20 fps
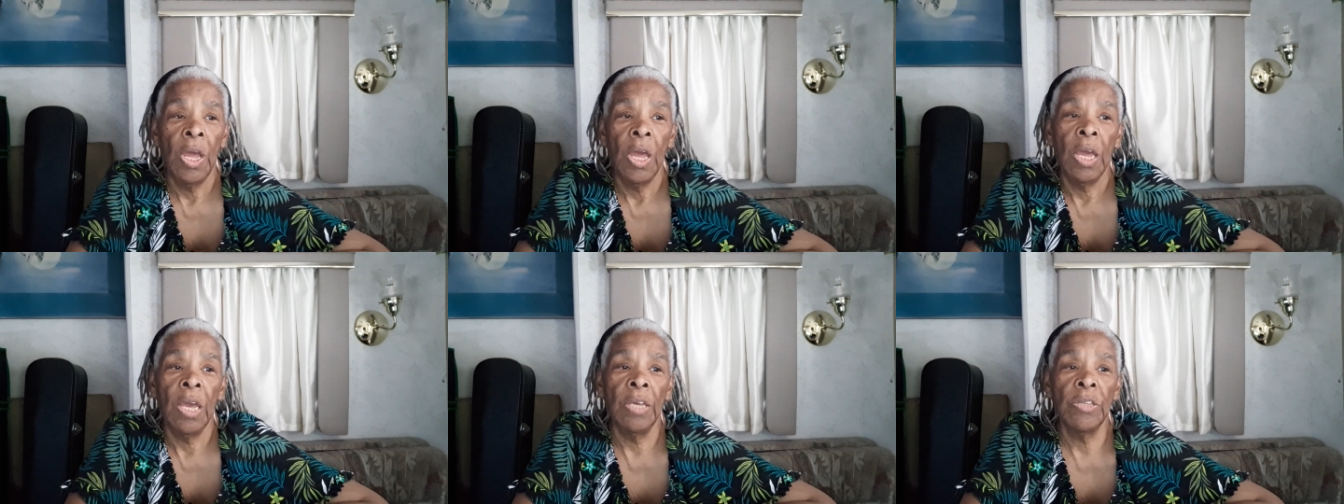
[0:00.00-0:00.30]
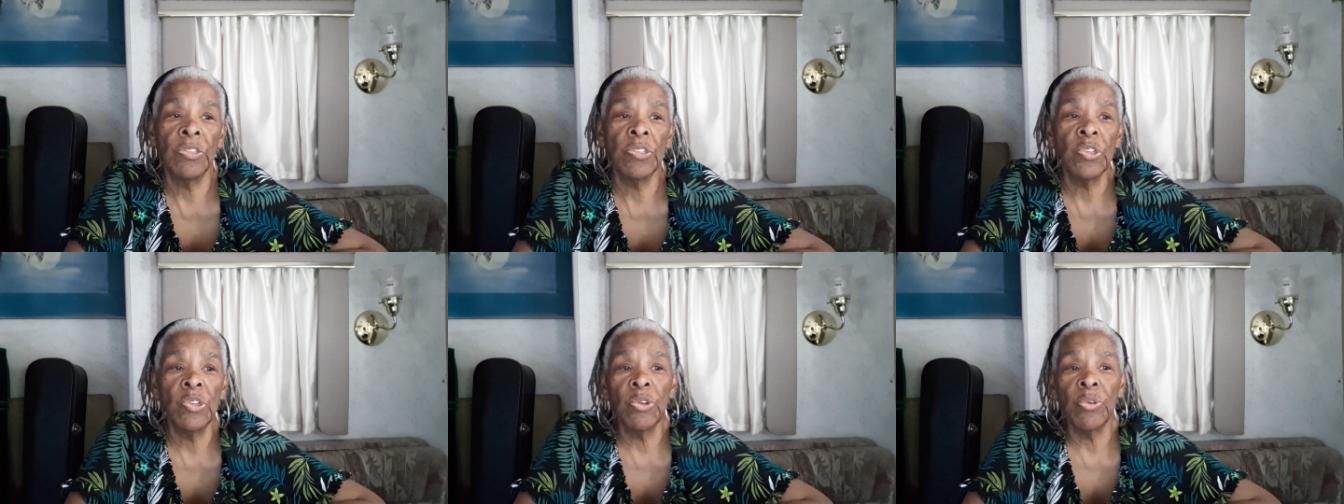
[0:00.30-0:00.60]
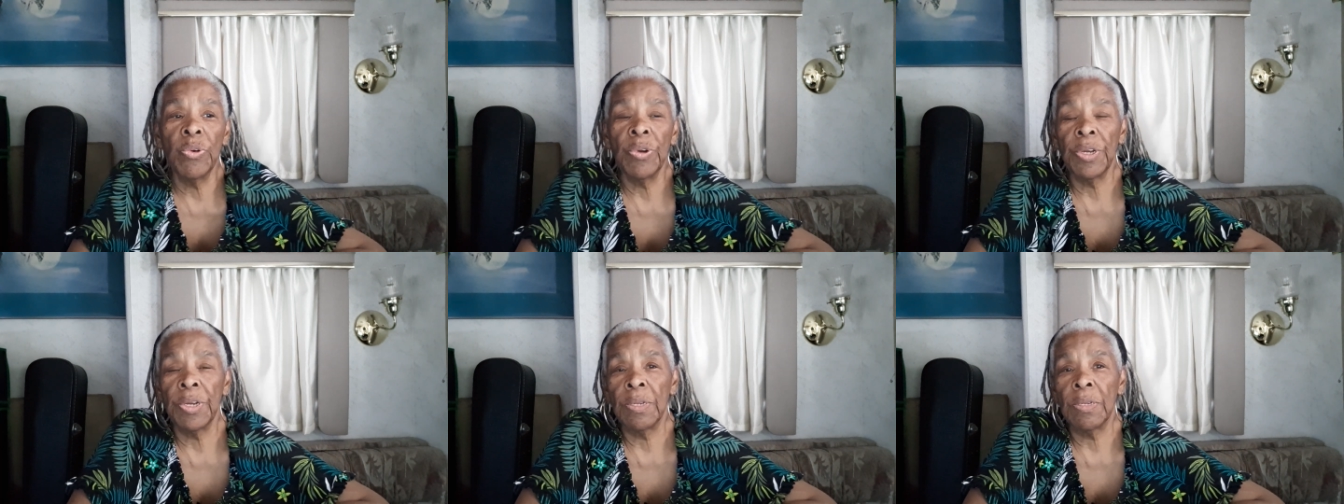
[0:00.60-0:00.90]
It's
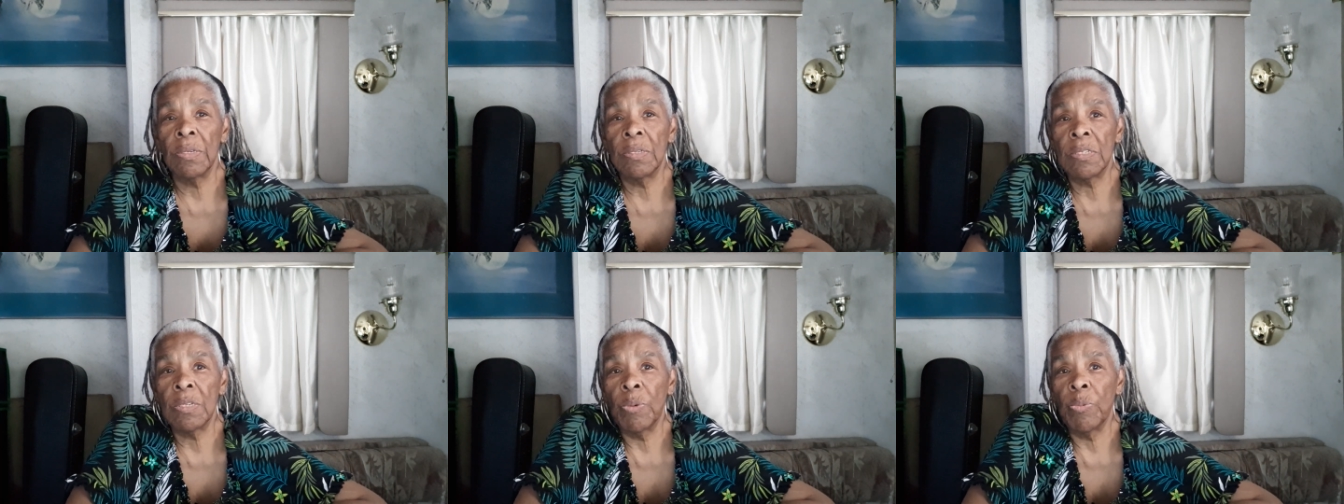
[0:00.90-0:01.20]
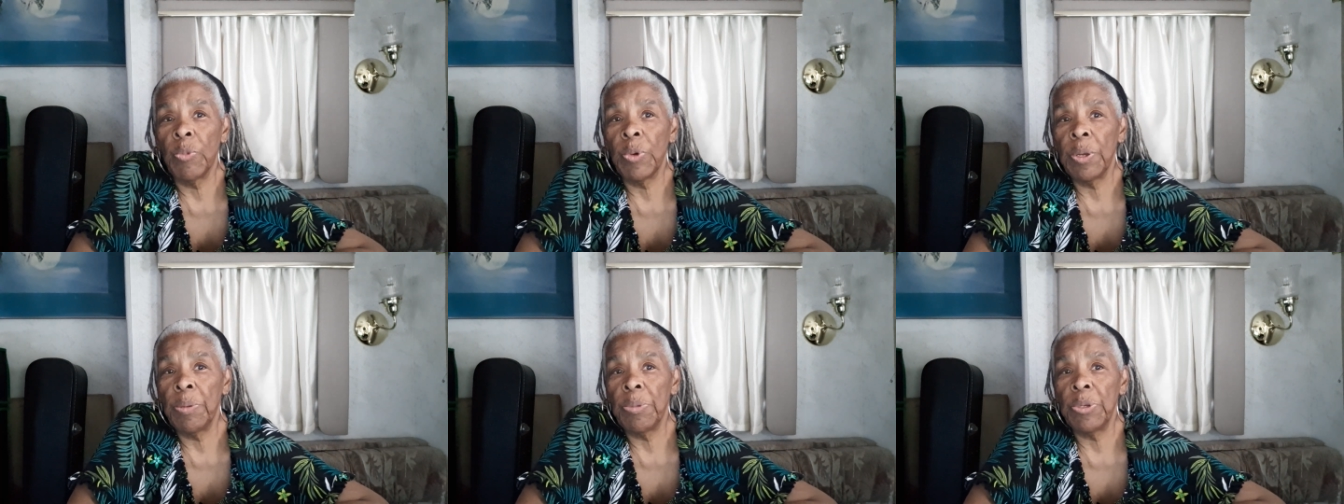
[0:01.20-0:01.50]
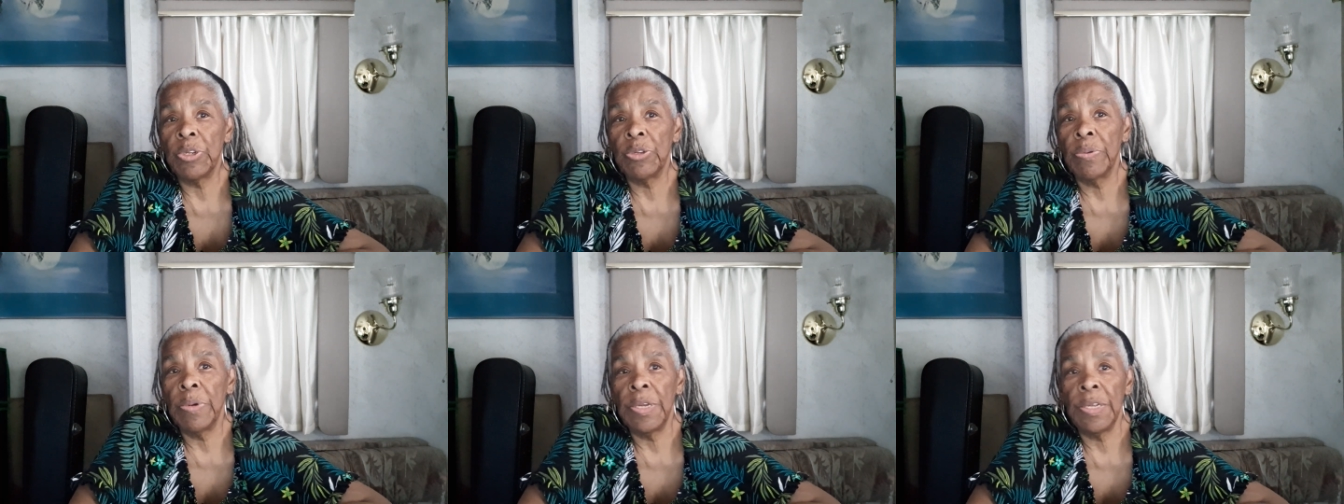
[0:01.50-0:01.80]
doing somewhere
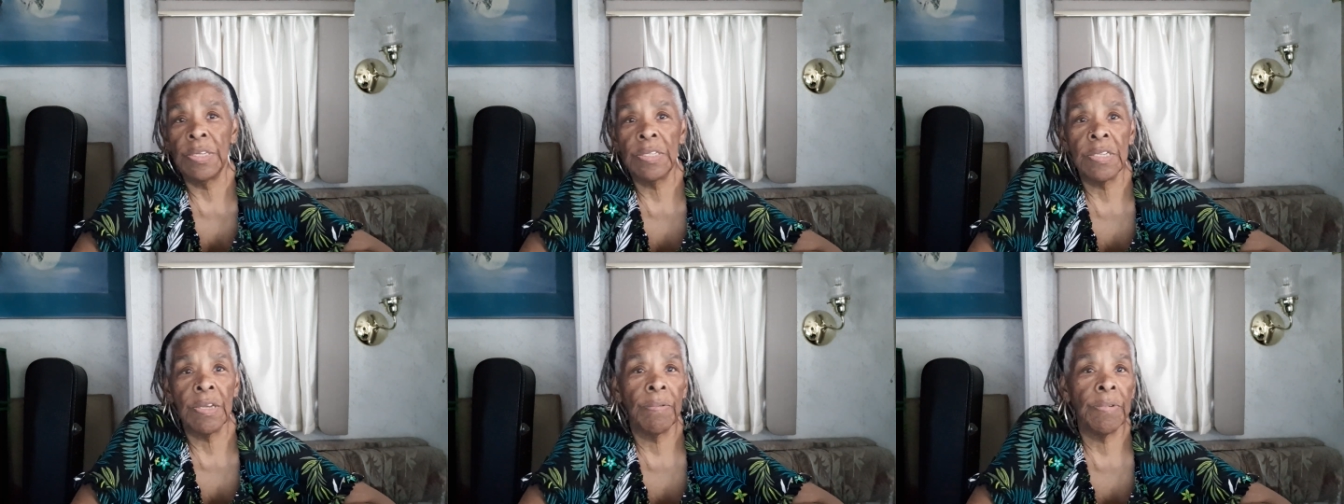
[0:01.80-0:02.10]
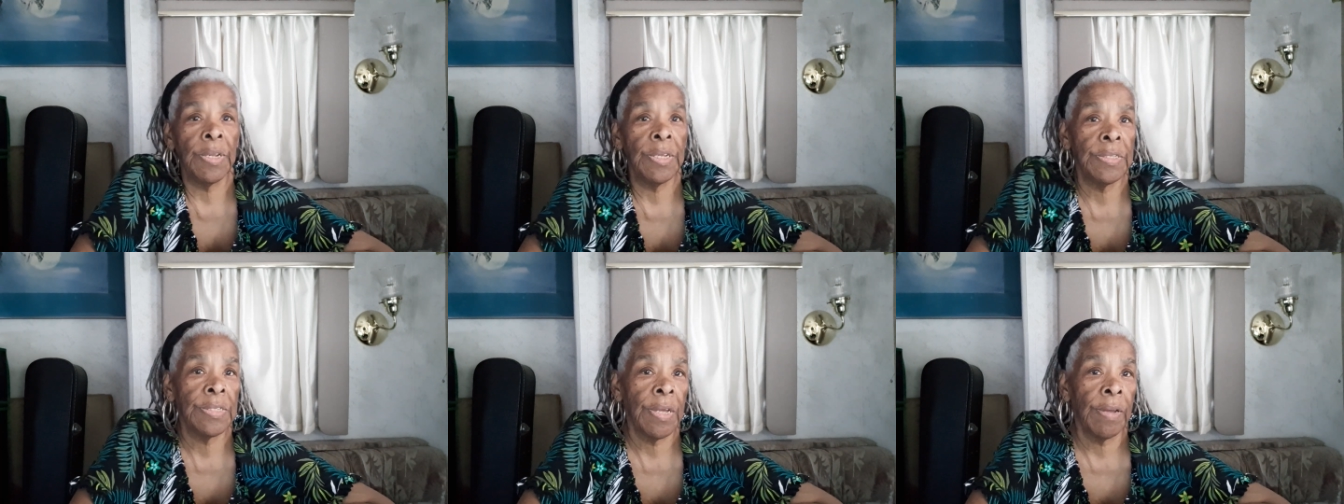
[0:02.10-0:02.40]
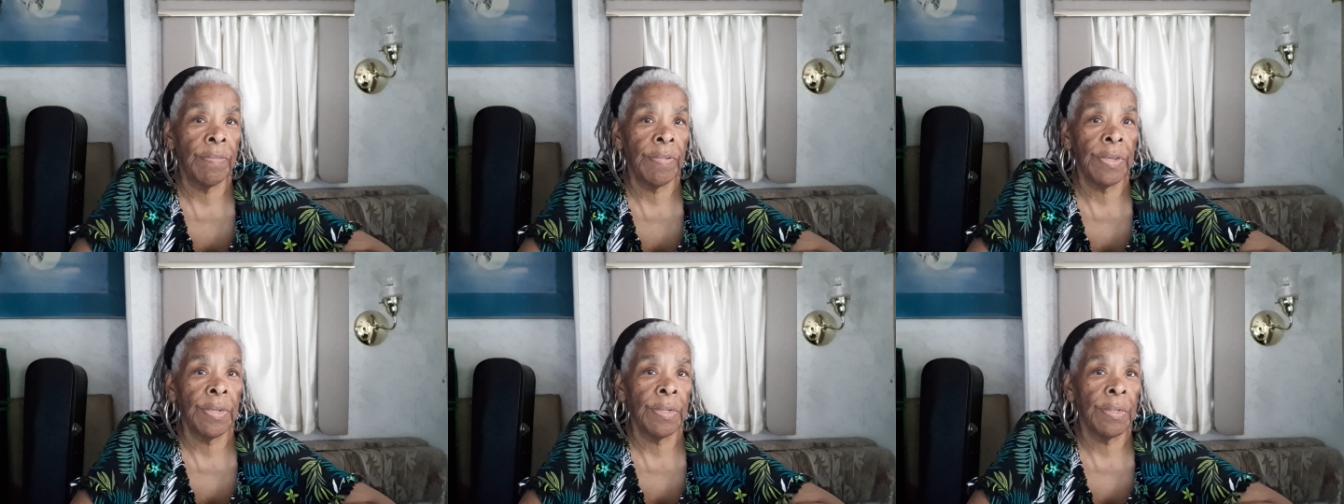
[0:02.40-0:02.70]
between
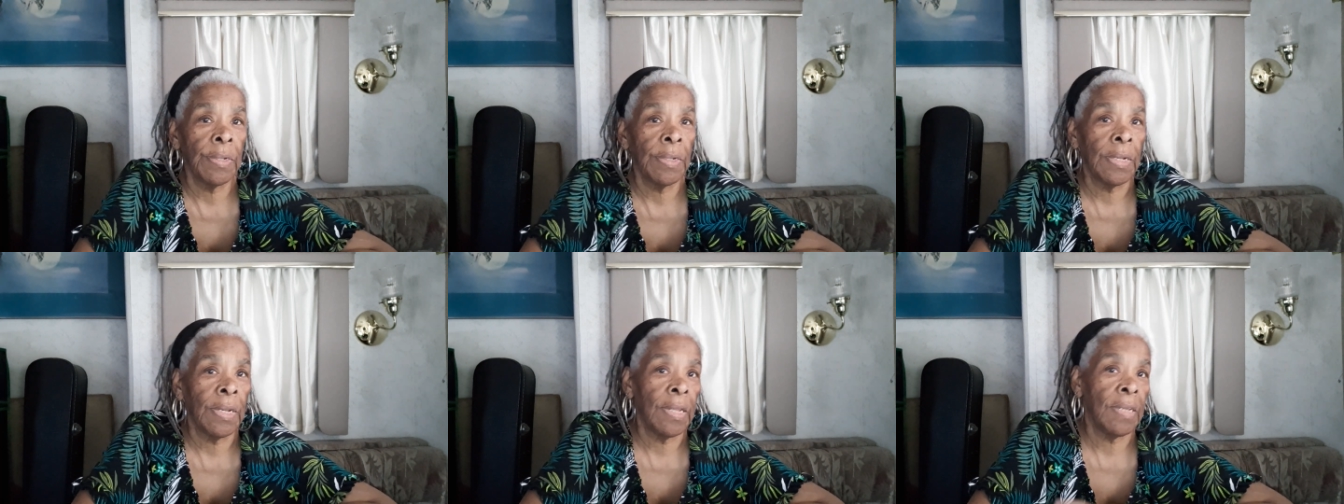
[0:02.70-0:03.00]
77,